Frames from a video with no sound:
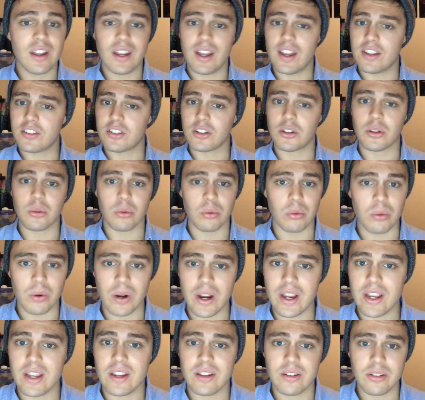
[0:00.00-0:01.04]
It's a
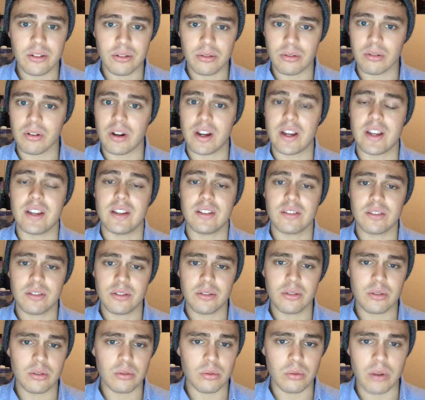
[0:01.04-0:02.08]
great, great,
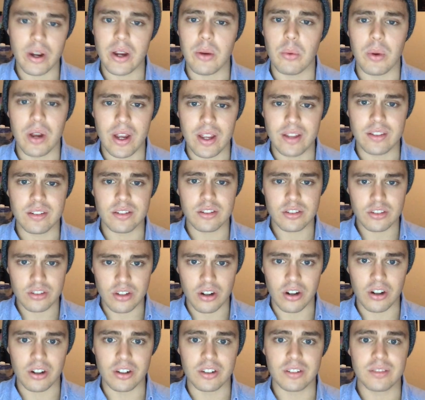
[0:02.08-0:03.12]
great way to
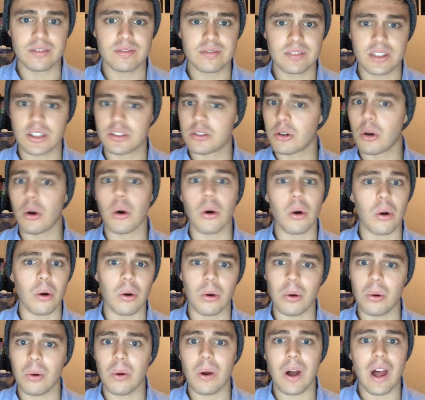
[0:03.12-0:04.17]
start this
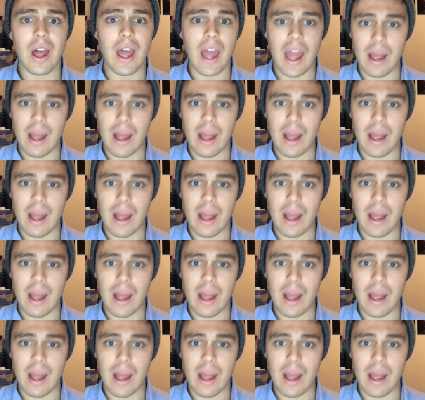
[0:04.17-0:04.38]
whole